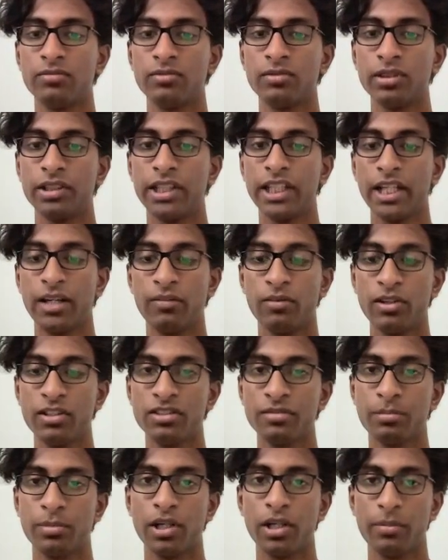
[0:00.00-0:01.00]
there
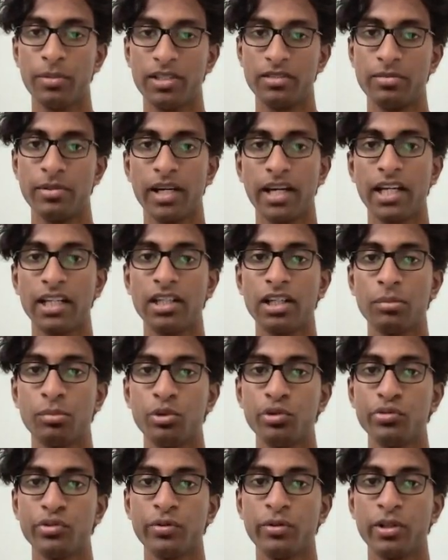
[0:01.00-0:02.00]
was purpose behind our
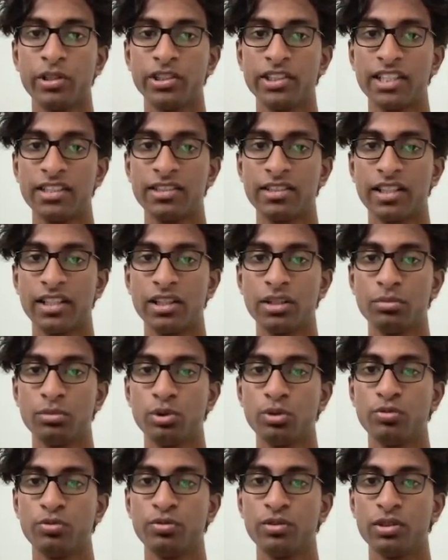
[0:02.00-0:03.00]
moves. We weren't just trying to
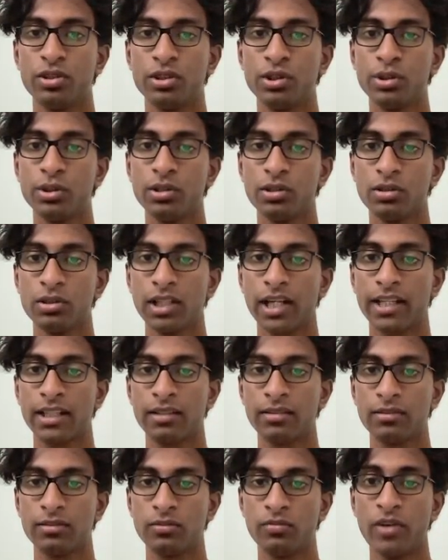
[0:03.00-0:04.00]
move
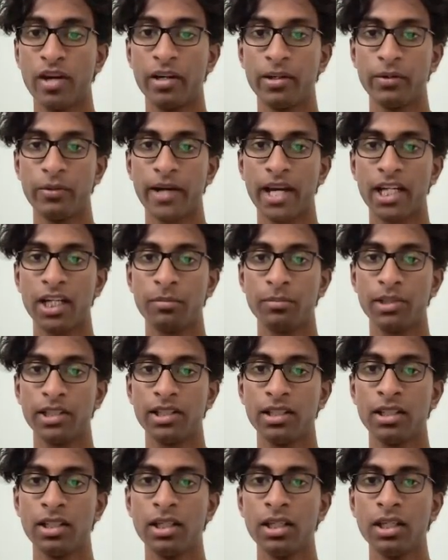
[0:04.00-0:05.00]
like very
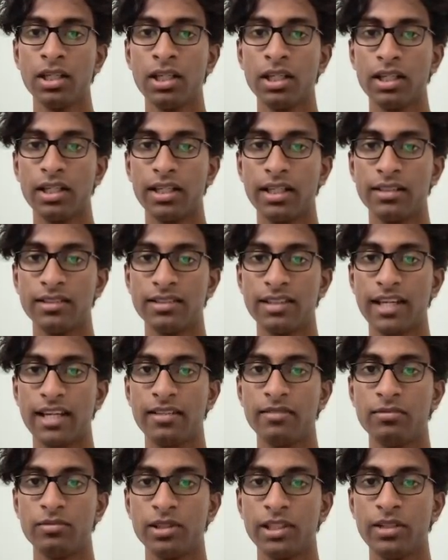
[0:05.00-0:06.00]
randomly.
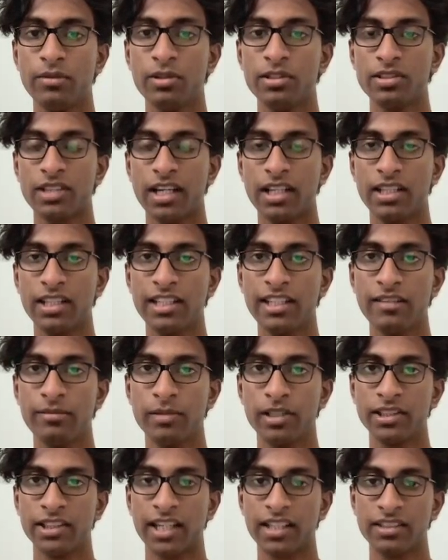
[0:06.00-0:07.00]
Instead, he was trying to give
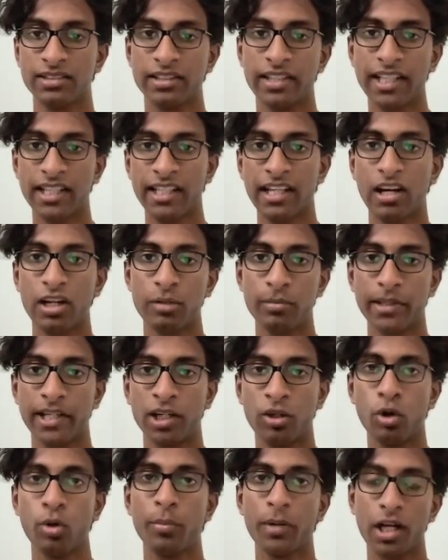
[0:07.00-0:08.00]
me checks, create counterplay,
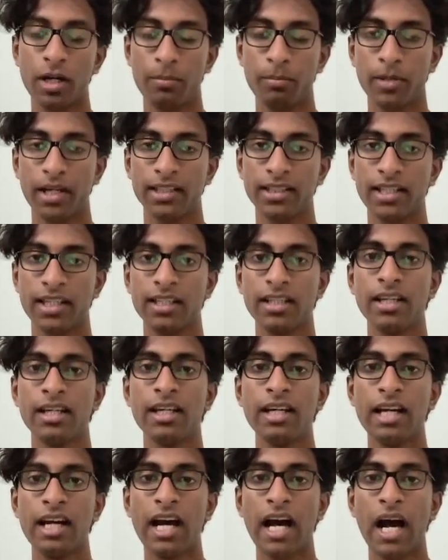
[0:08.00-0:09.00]
and open up my king.
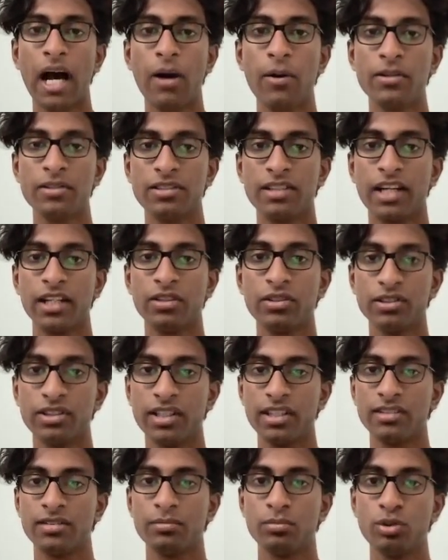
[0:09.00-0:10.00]
I was trying to
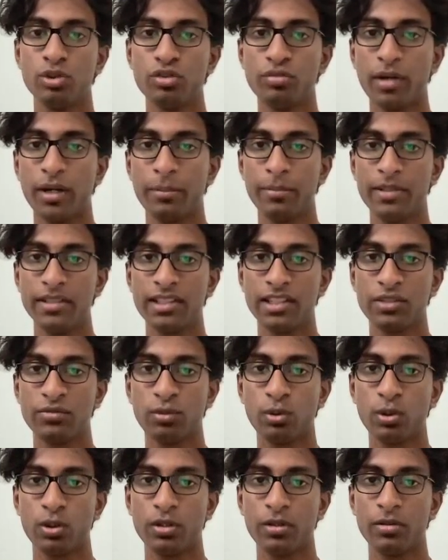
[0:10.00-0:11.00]
just move my pieces
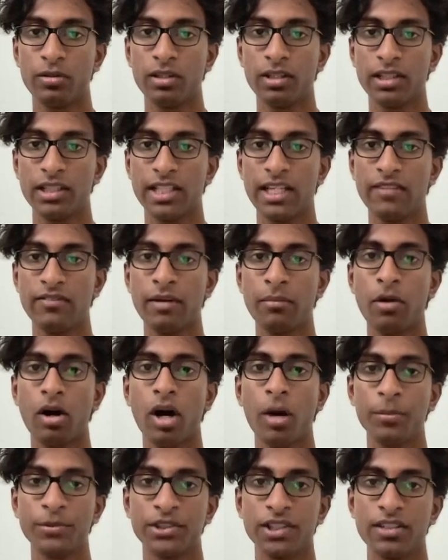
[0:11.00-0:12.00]
forward, give him
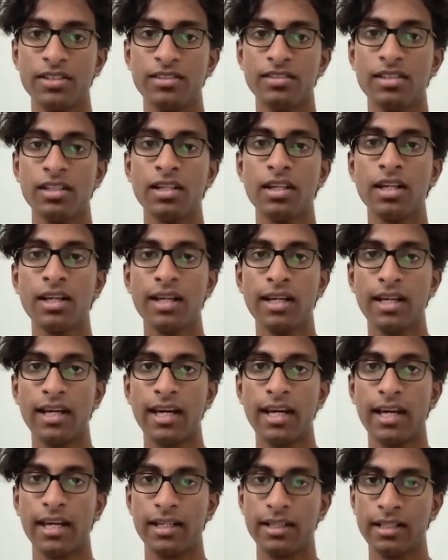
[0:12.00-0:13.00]
options,
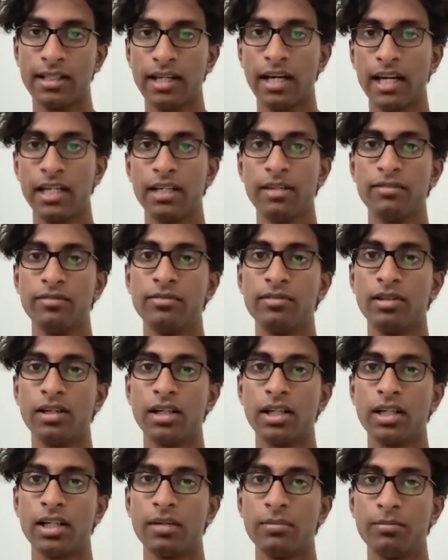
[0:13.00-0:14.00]
and kind
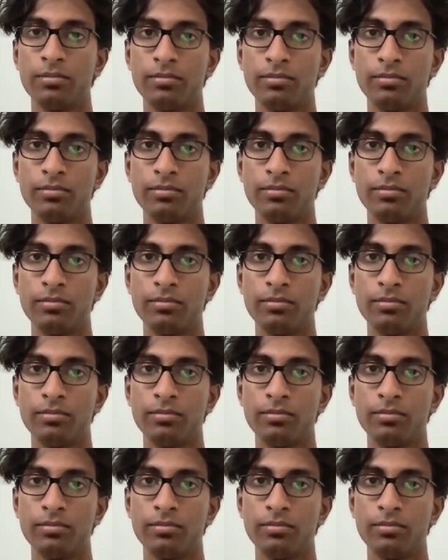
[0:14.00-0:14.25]
of